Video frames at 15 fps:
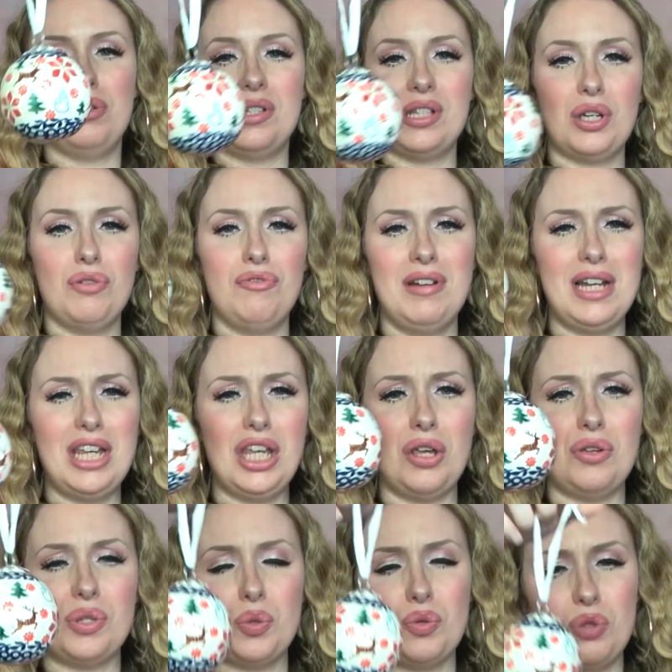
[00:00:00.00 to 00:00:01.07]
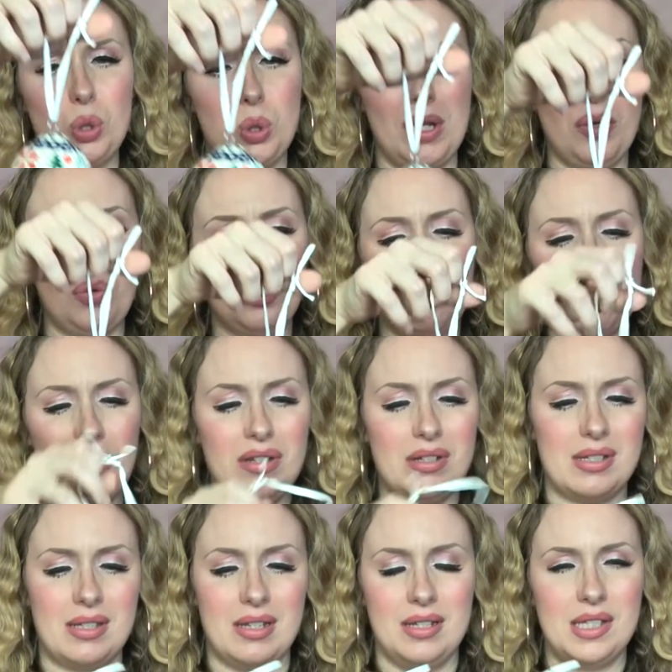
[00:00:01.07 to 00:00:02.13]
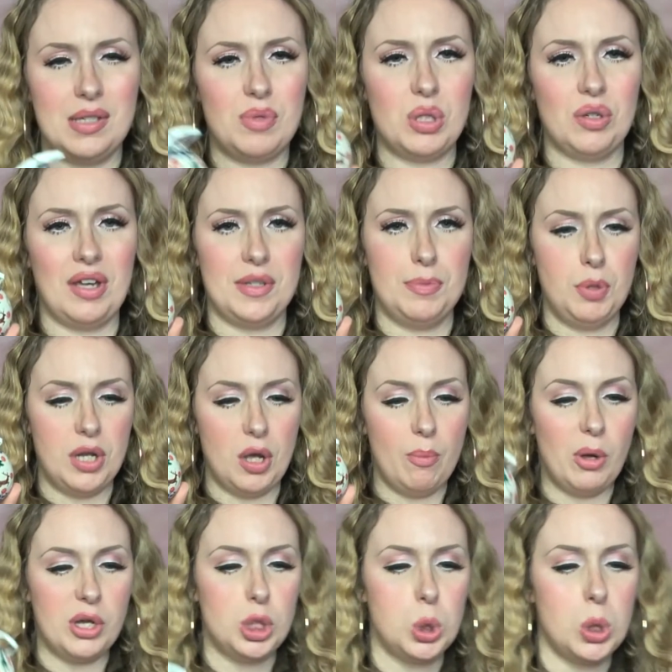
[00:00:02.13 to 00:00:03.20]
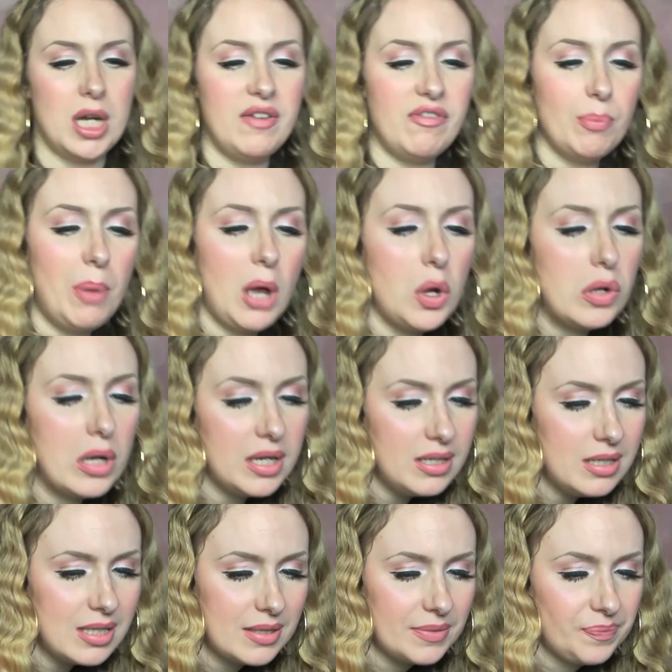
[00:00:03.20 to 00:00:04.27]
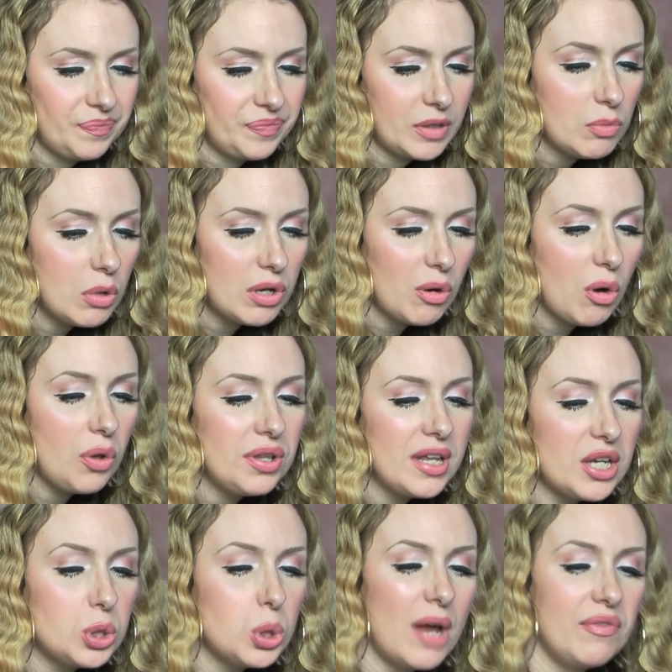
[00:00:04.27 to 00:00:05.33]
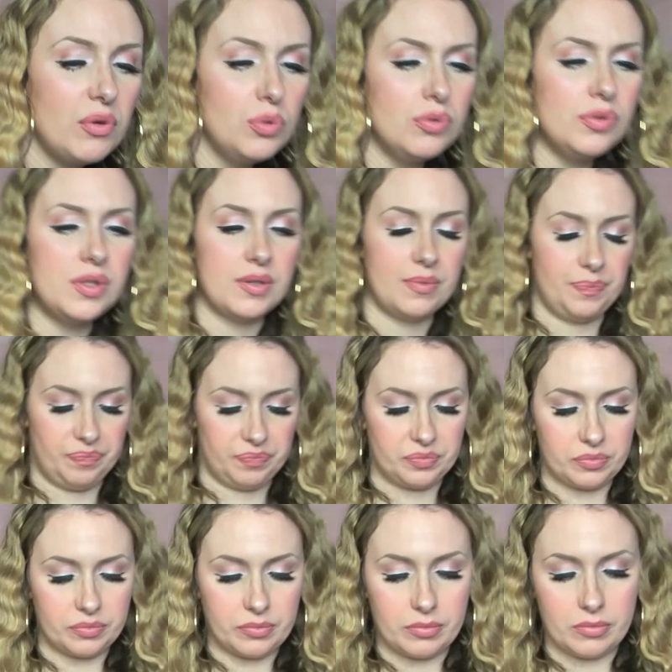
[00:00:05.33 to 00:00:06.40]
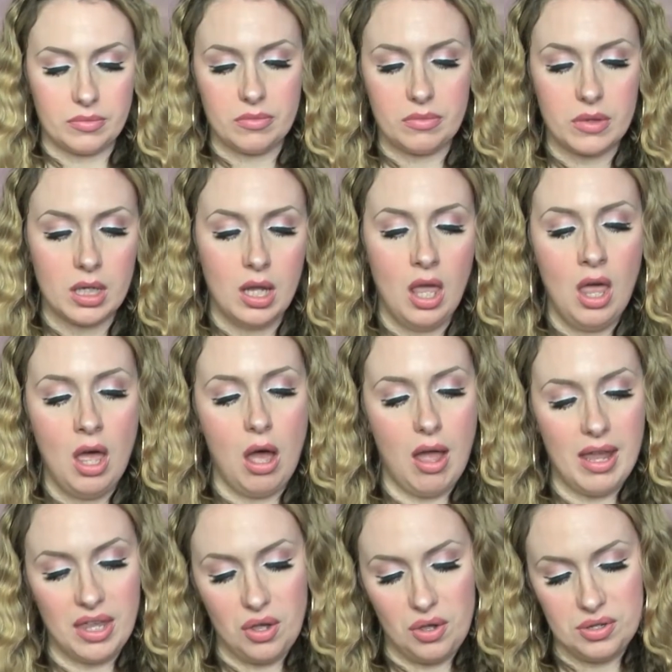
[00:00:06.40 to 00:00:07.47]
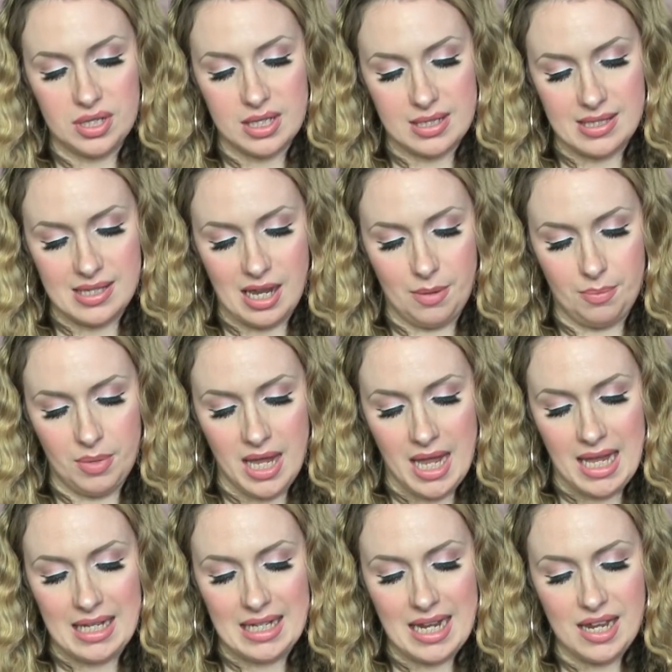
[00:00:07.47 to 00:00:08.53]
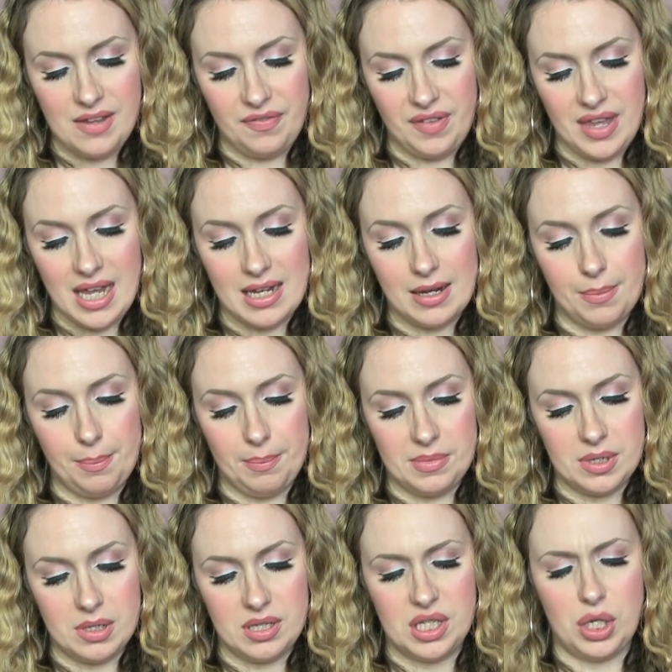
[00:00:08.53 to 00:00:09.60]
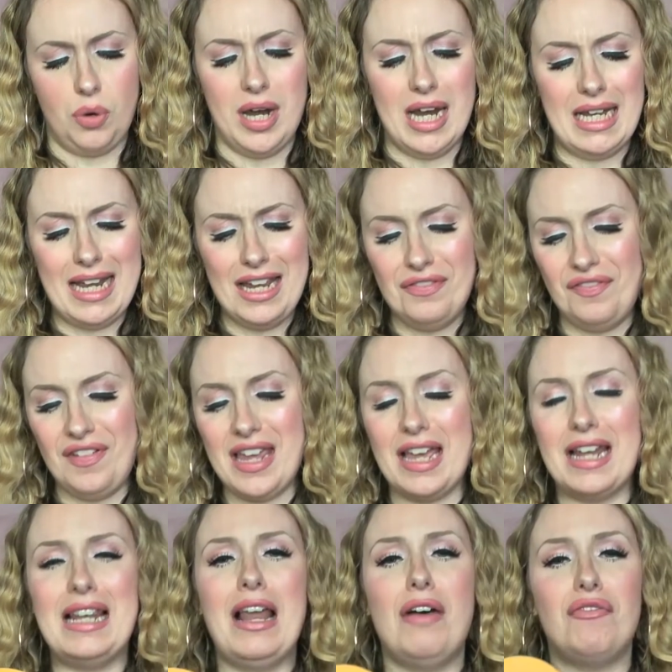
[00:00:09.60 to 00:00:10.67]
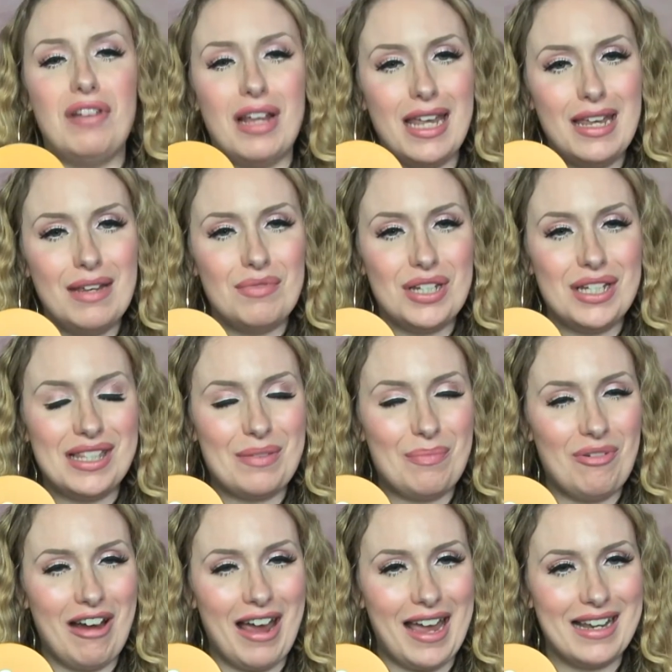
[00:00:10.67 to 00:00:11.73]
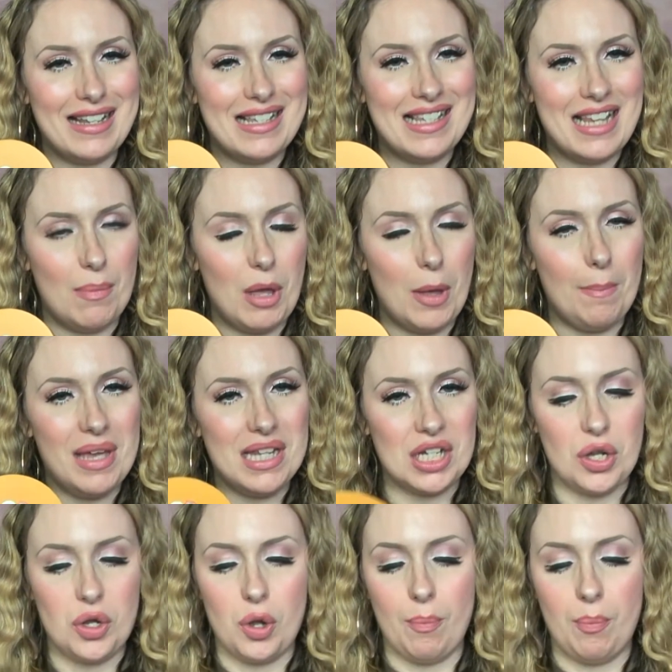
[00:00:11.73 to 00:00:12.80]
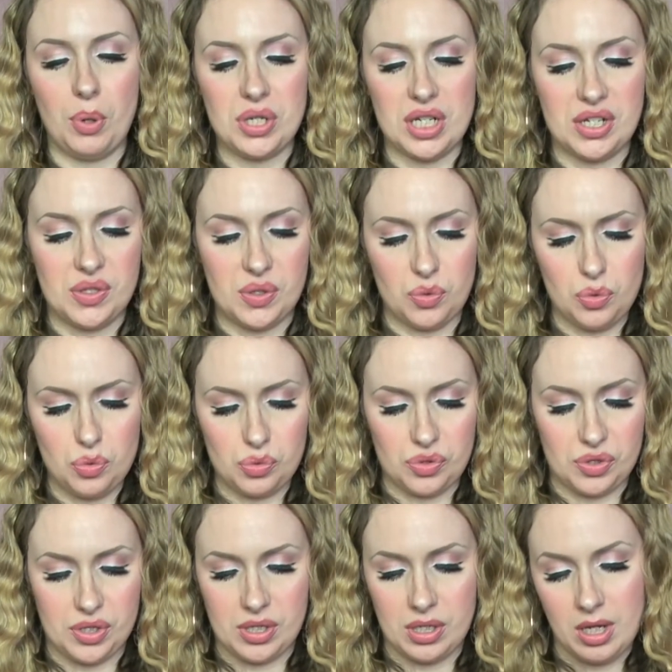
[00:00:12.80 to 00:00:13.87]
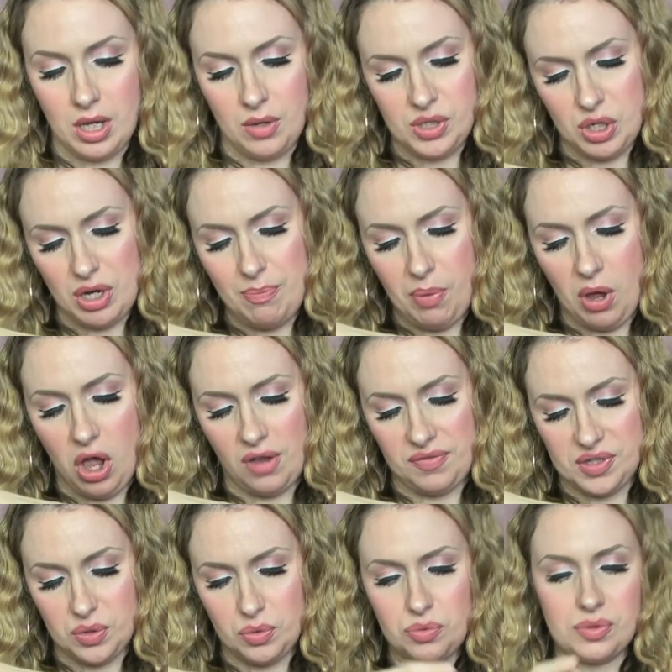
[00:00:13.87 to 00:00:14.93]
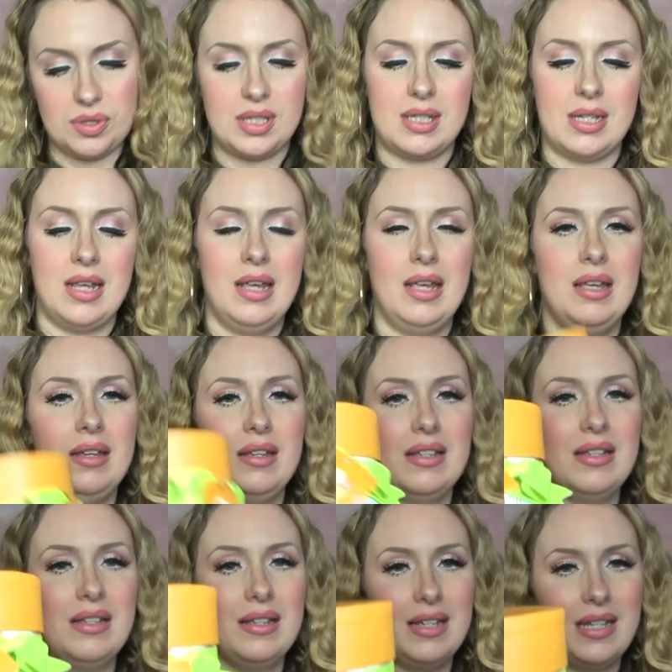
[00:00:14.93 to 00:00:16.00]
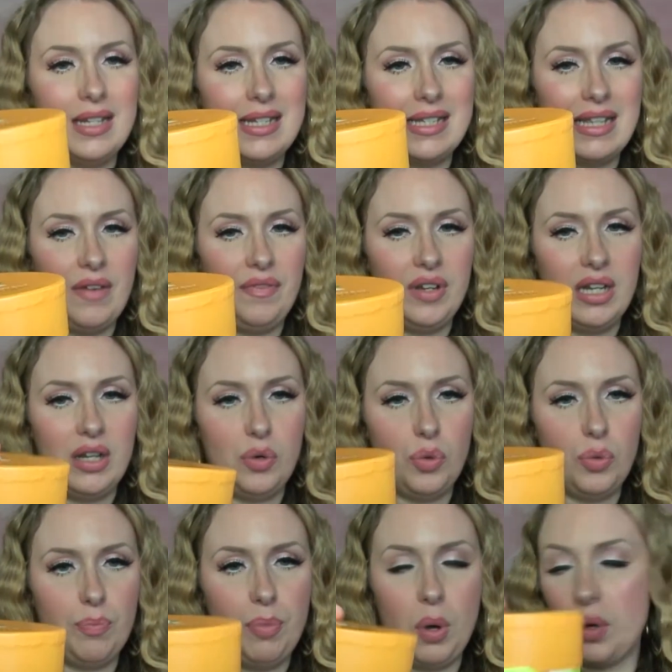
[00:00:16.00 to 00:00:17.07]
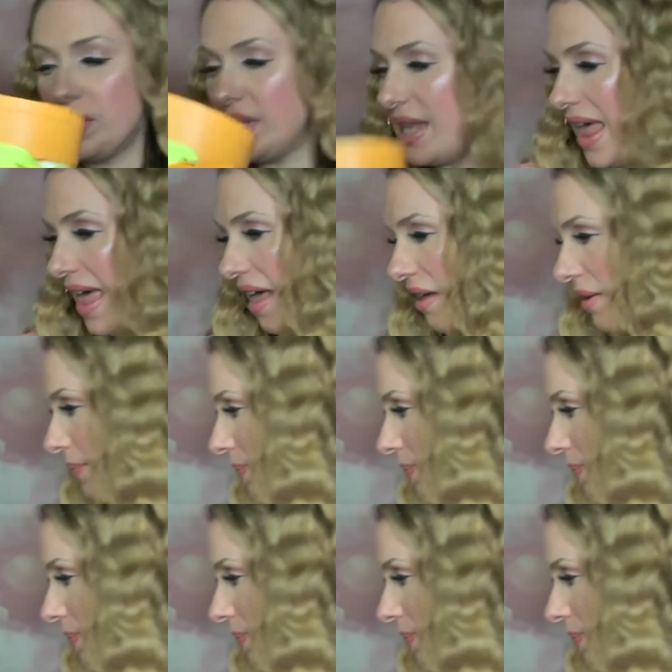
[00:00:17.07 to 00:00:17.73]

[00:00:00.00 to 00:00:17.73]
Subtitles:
It's like a really cute sort of tree ornament, which I'm going to have to put on my tree from Poland while they were on their travels. I got some Leafy and Lovely, which is the brand, Summer Meadow Body Salts. Sorry, bath salts in this lovely little box there.